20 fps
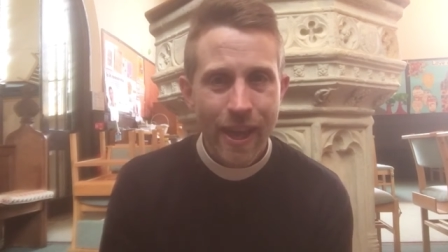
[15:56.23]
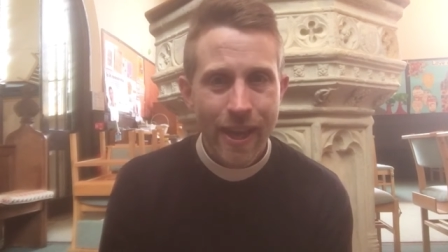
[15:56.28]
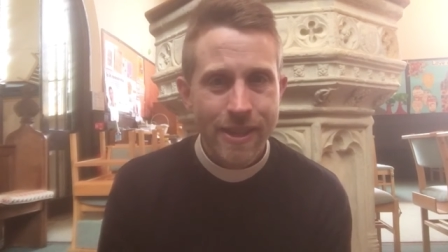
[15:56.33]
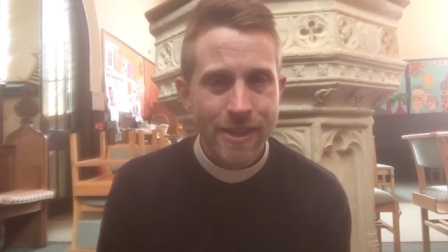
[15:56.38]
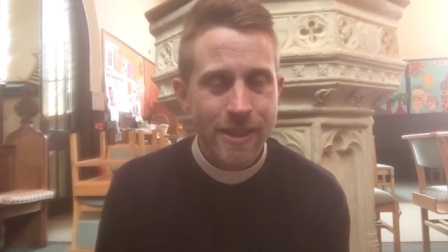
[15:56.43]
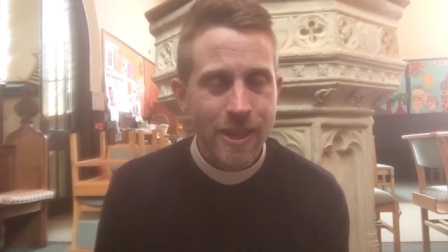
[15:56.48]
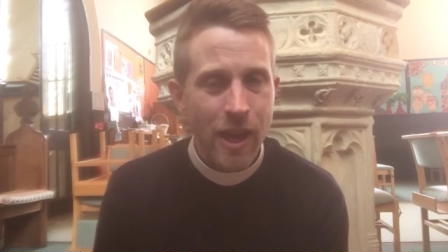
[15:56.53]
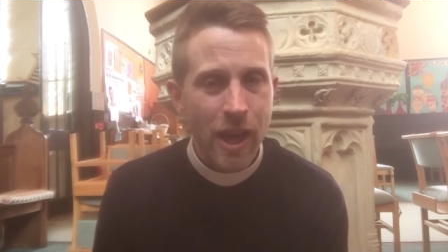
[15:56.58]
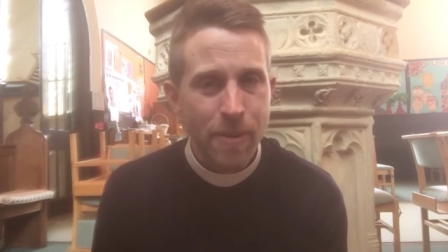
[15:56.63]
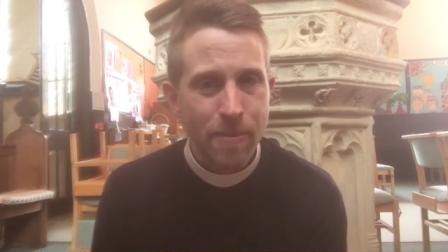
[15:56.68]

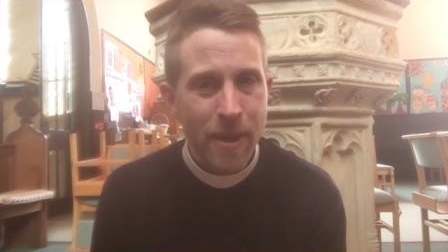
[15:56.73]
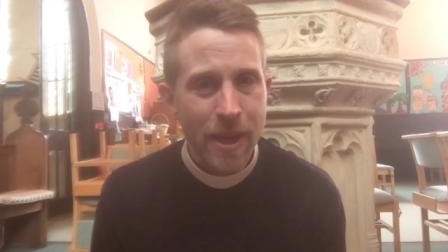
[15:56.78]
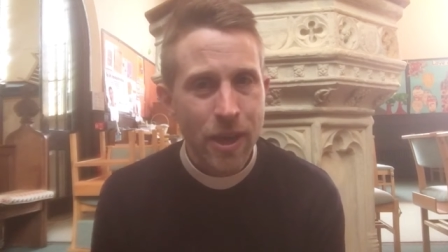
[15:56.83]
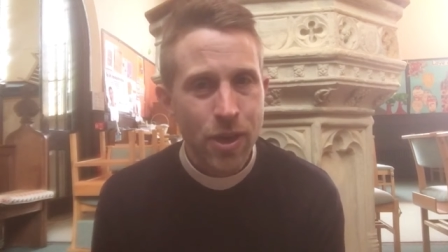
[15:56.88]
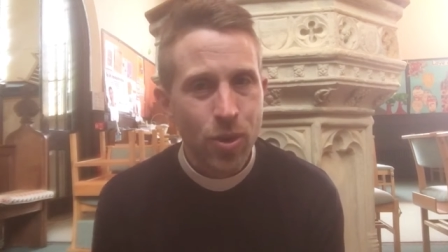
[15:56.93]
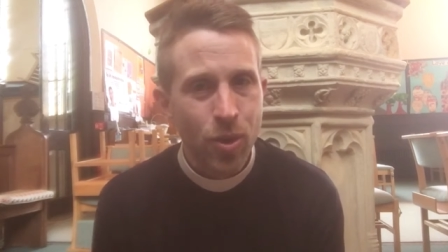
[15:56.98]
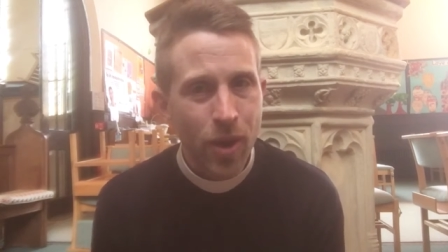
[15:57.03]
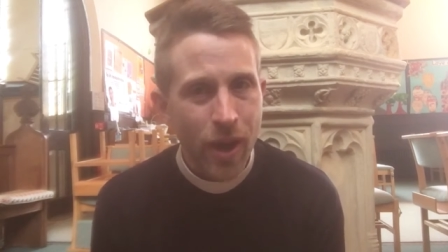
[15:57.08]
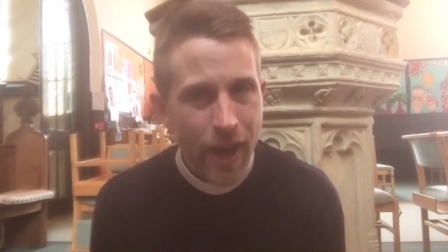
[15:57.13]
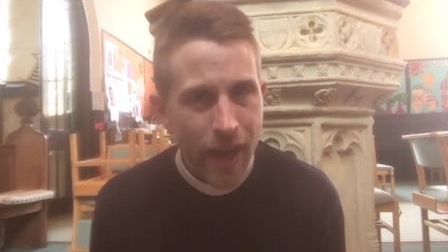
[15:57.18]
until I
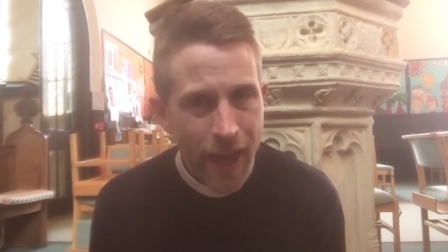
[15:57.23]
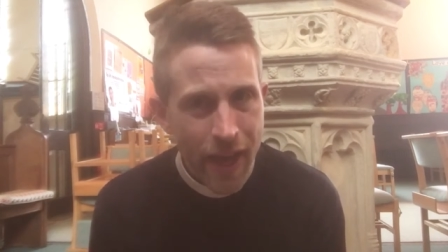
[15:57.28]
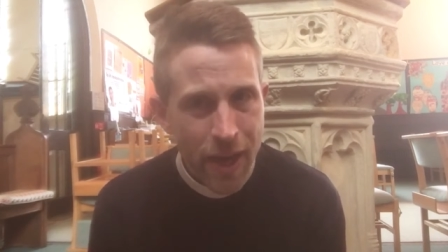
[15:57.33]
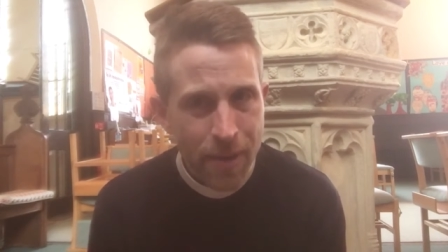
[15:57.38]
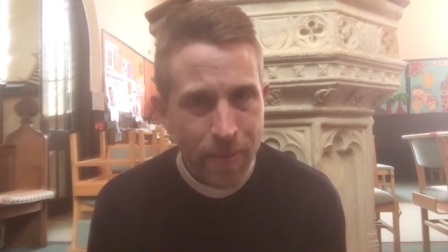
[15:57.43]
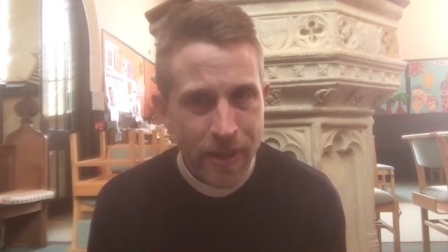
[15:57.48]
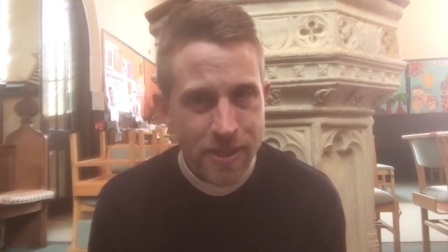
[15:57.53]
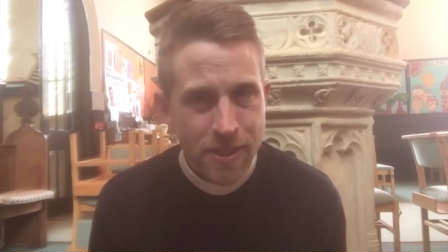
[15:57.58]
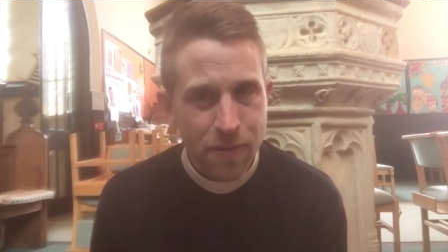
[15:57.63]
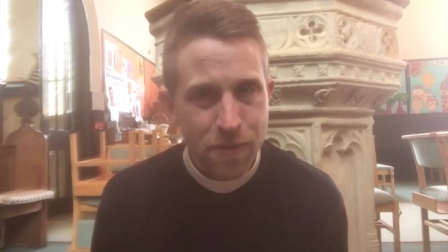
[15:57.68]
make your
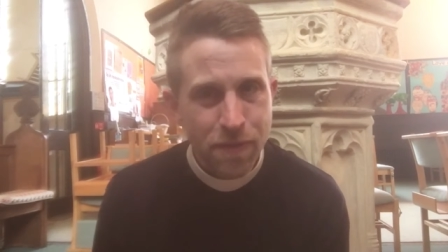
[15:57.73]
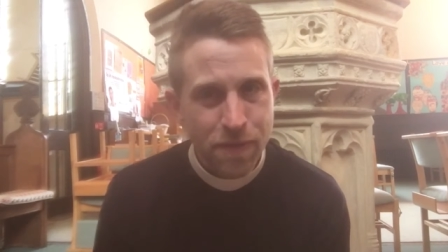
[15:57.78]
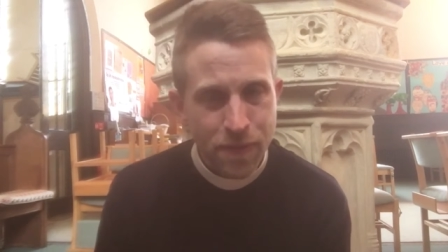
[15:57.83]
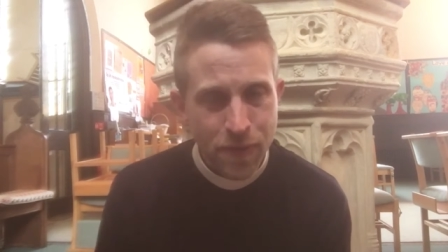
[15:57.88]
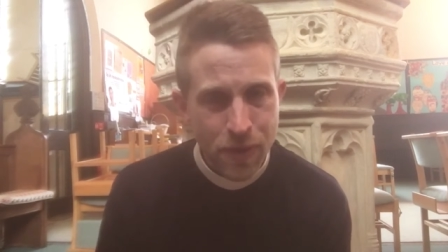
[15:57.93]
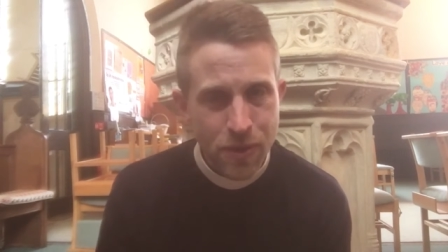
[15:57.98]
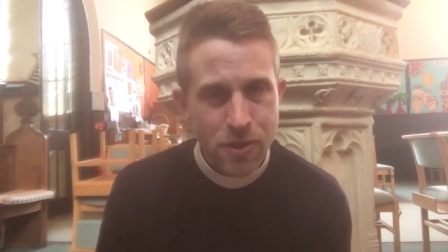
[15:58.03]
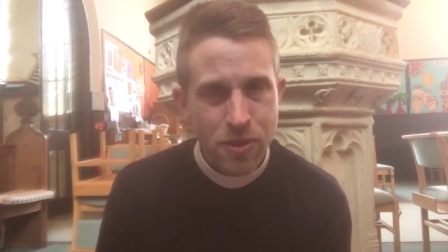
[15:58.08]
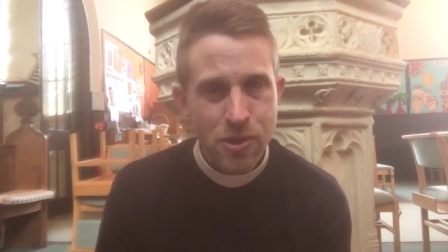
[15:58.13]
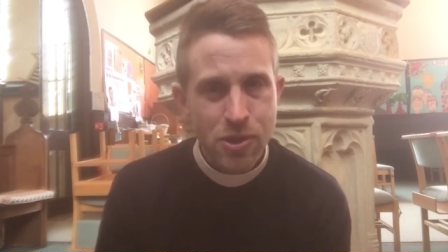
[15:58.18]
enemies a
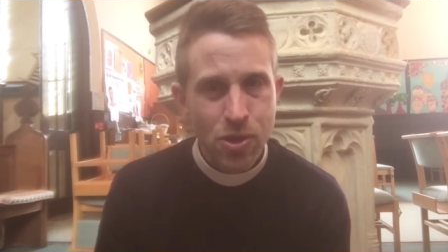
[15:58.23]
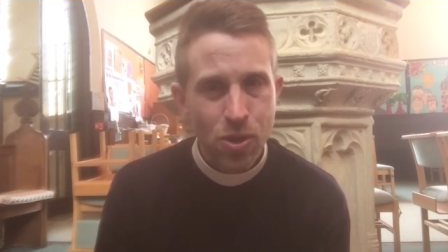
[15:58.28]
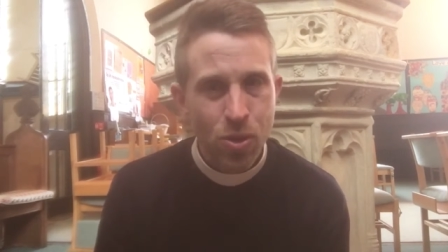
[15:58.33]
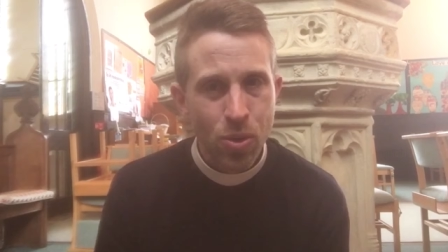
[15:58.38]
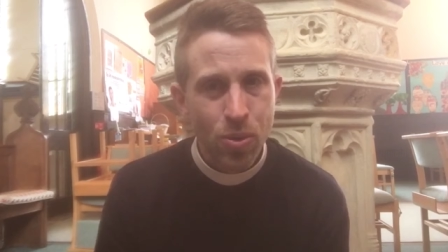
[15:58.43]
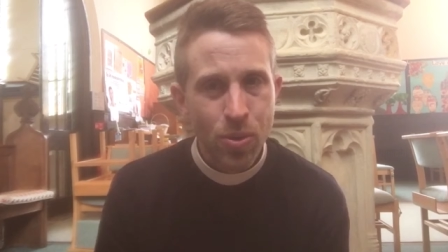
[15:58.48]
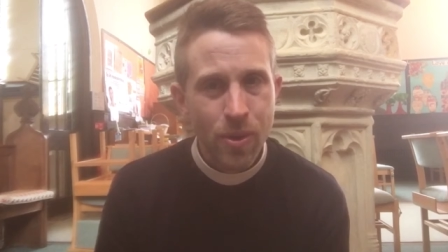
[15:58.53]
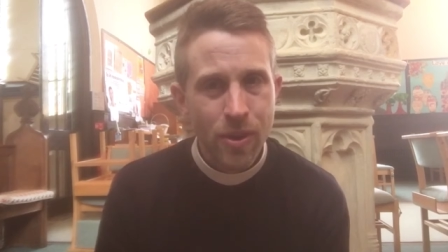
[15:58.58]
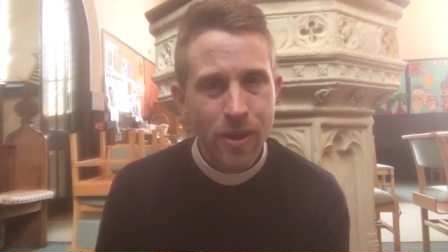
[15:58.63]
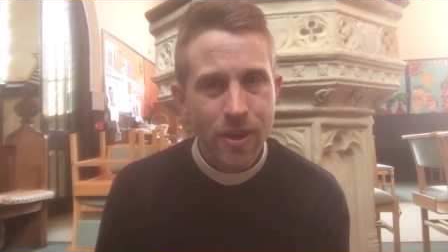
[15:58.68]

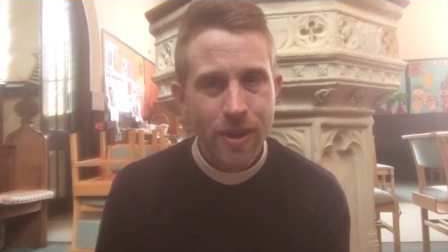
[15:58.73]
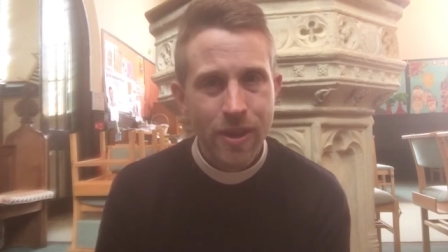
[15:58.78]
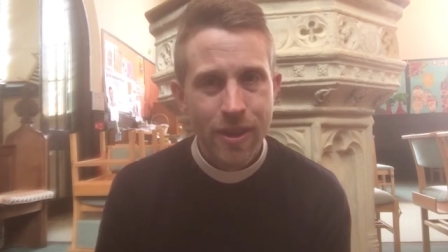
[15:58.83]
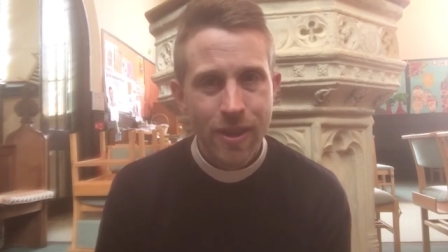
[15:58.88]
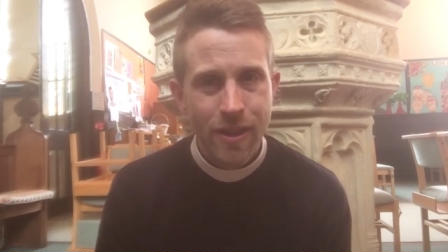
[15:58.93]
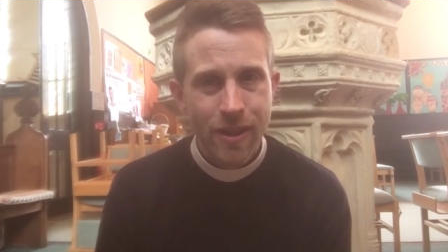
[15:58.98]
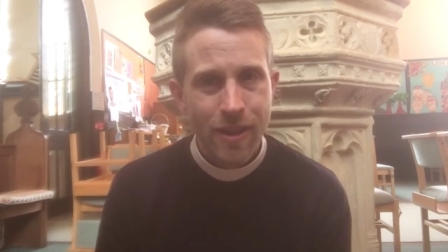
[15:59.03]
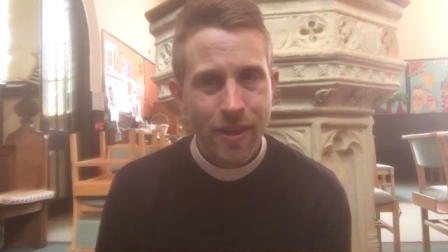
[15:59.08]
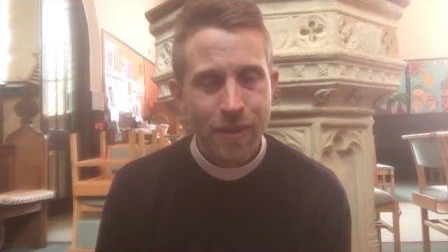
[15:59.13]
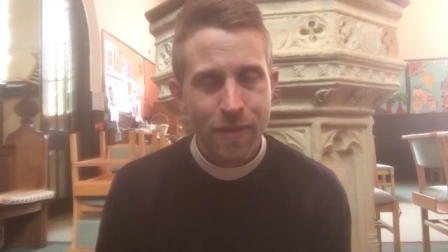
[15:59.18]
footstool
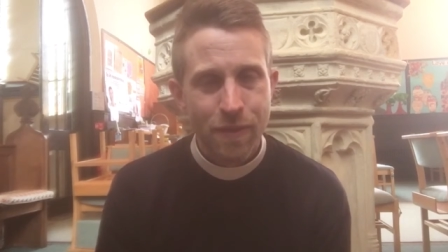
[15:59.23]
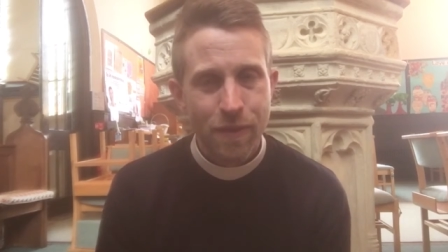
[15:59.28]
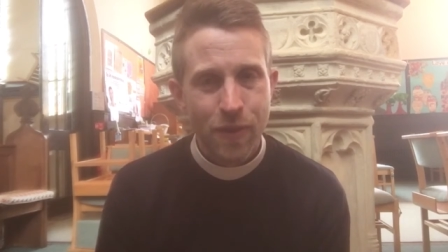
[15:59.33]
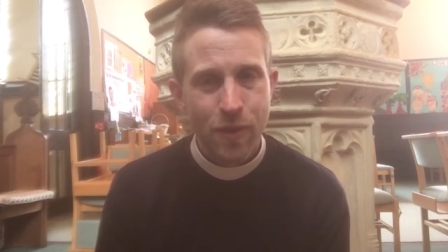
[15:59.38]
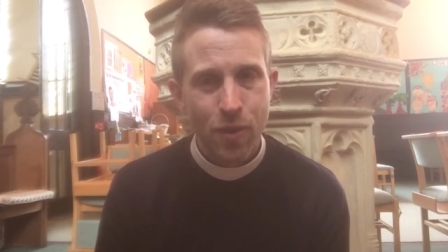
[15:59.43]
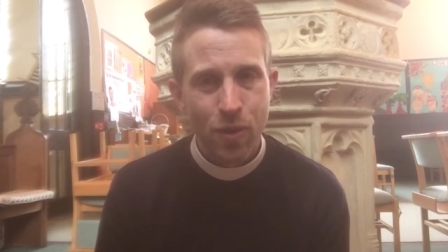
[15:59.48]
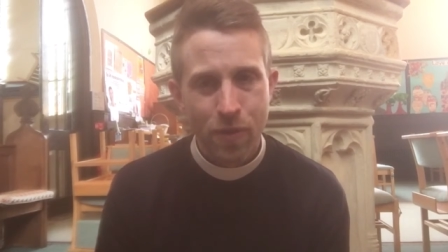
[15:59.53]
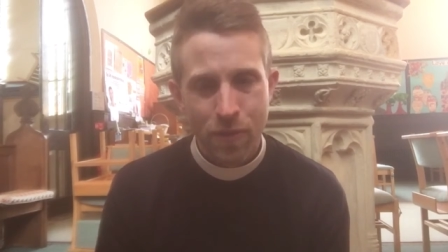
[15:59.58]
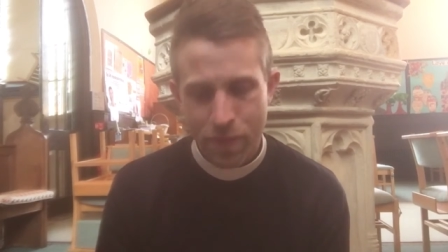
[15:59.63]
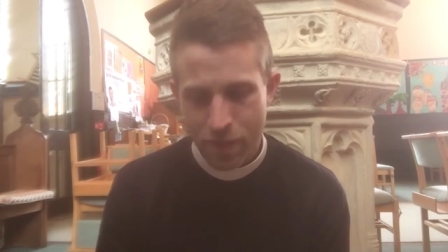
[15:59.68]

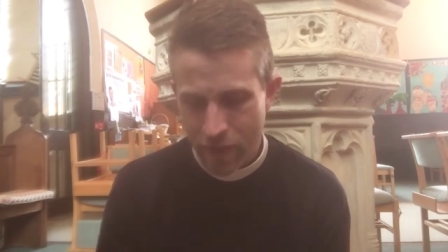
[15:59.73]
for your